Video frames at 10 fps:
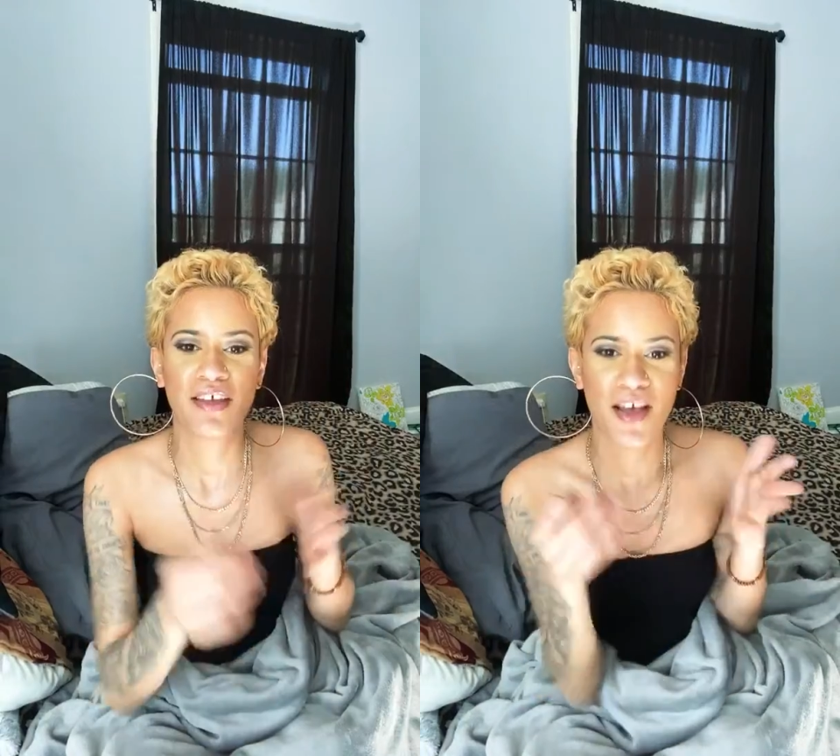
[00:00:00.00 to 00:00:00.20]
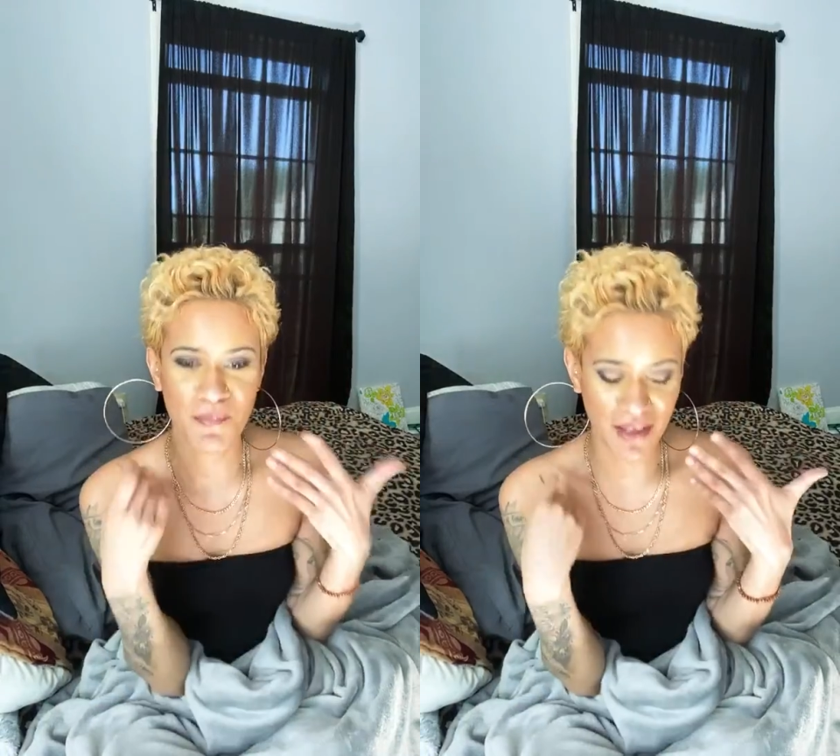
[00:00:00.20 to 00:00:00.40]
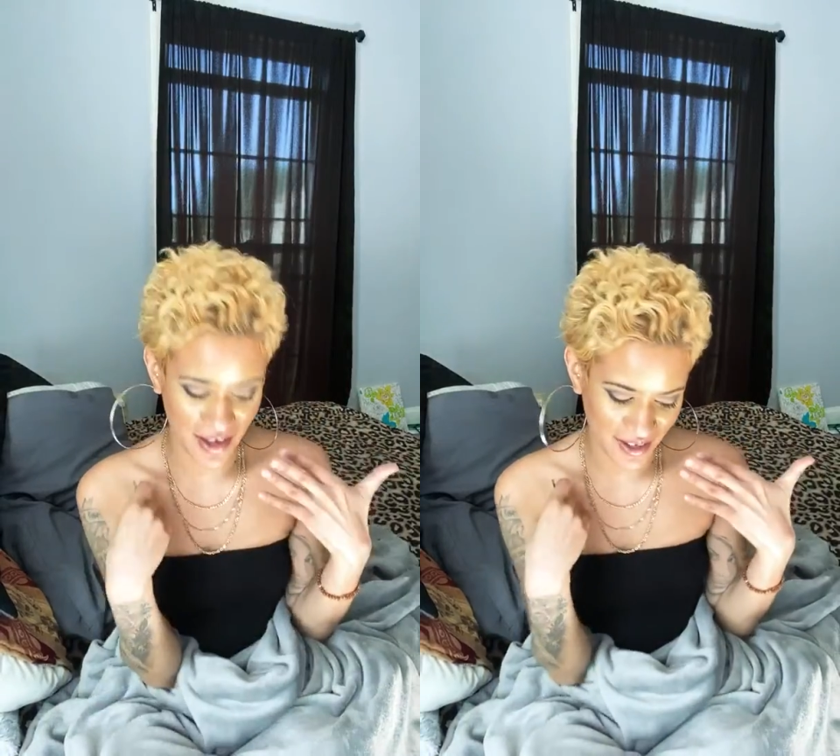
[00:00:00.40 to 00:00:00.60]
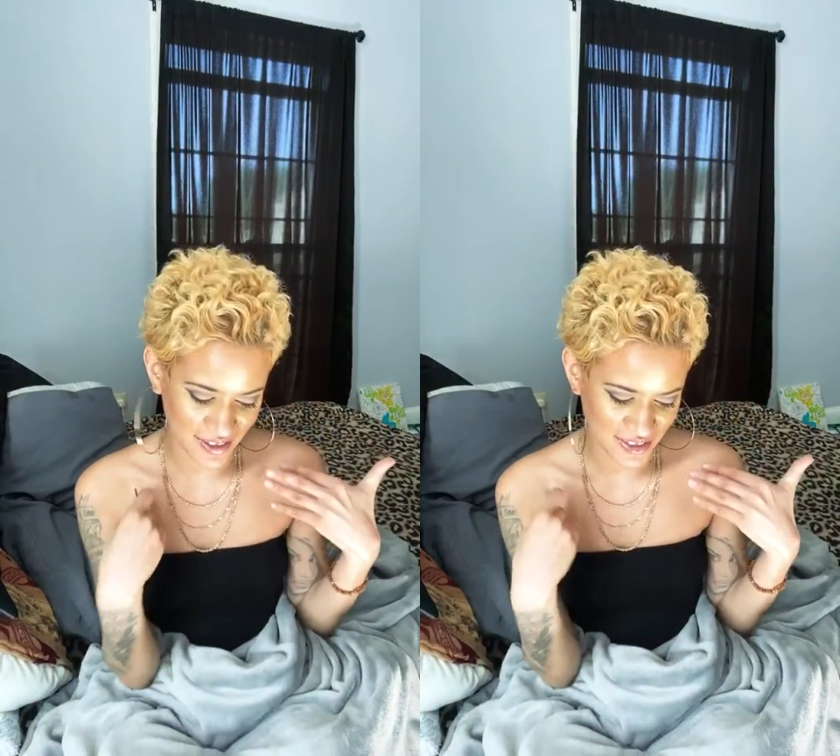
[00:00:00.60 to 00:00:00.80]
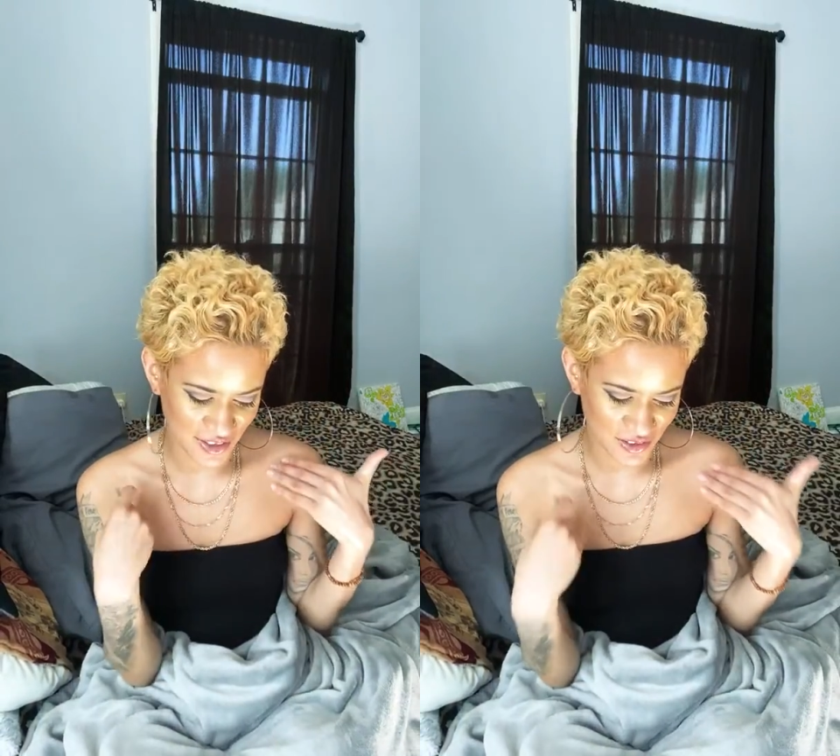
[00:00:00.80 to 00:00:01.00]
I'm like
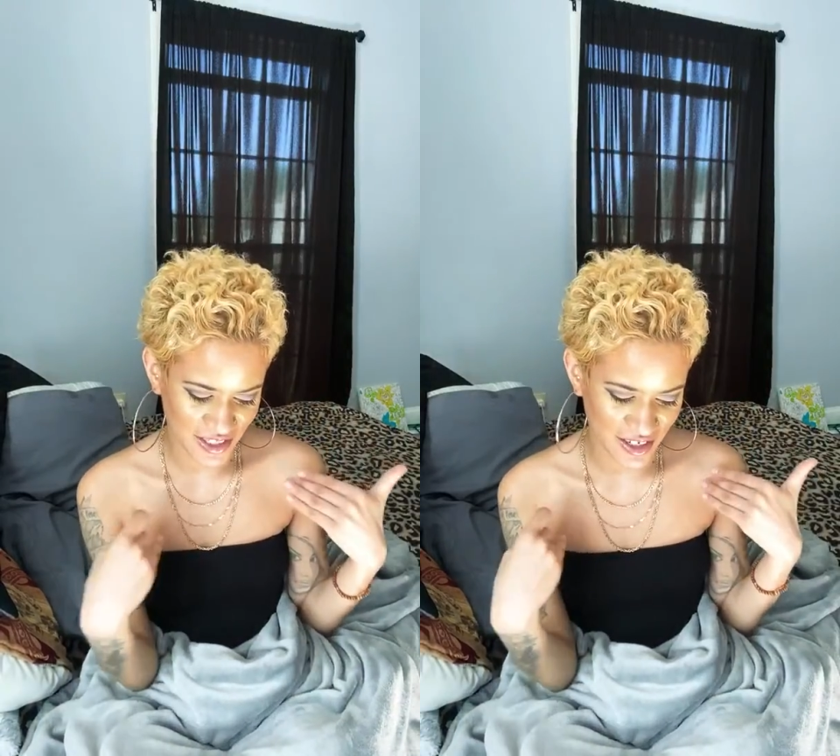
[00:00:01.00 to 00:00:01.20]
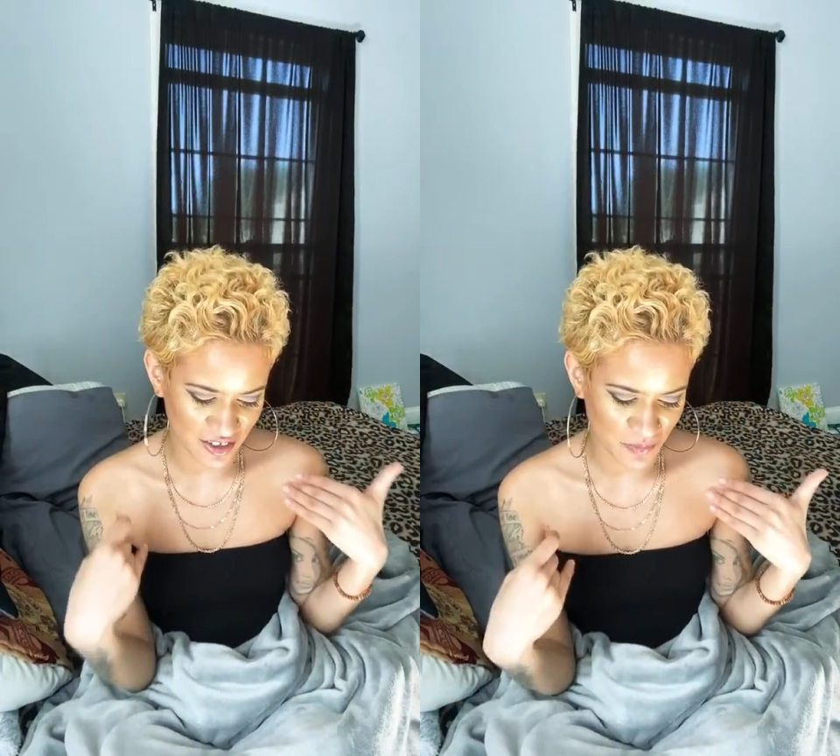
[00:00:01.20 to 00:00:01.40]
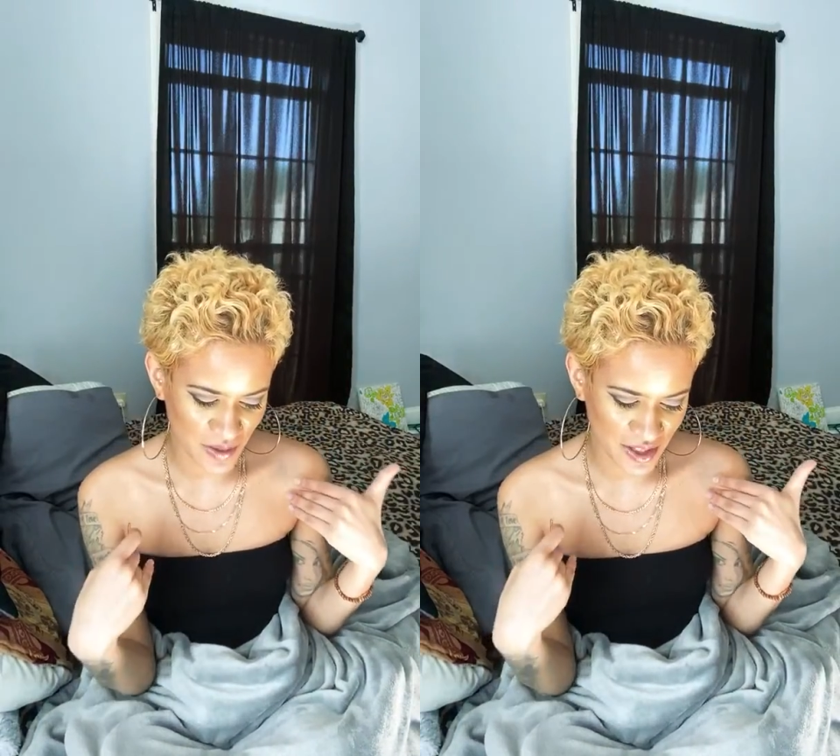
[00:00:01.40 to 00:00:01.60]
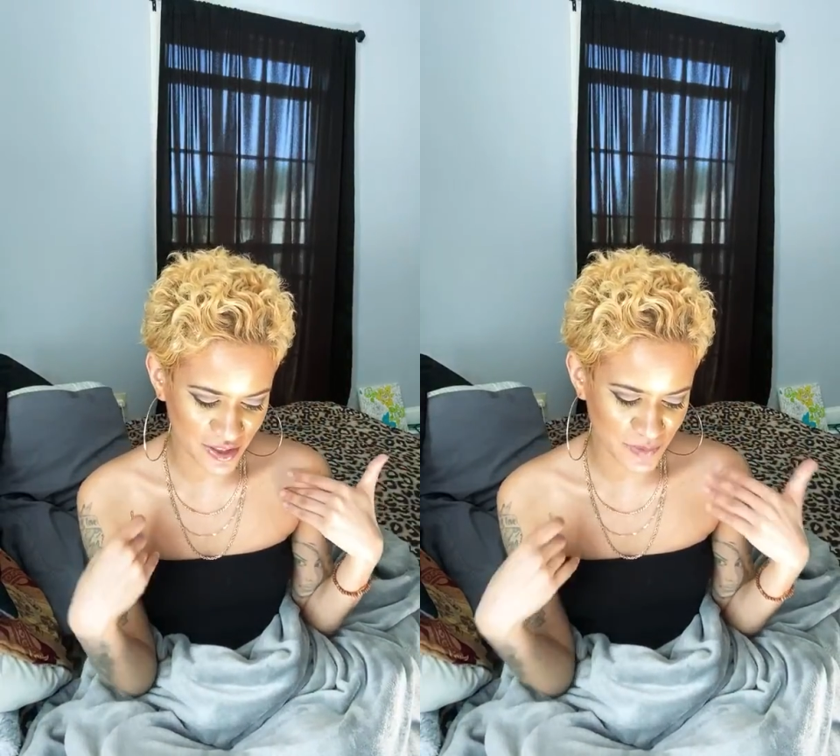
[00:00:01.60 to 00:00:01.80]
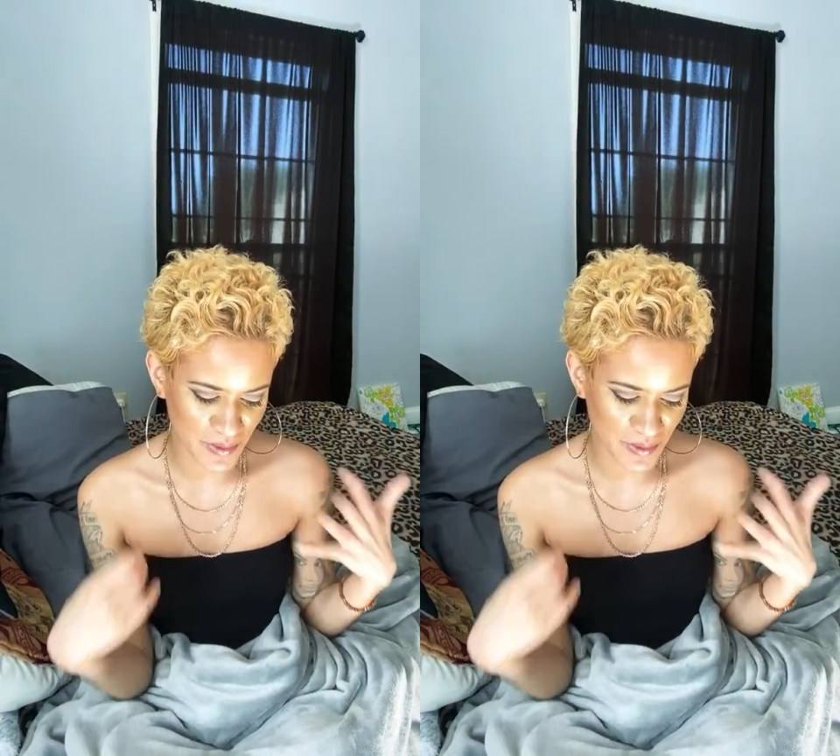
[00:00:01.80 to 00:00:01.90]
so scared of bugs,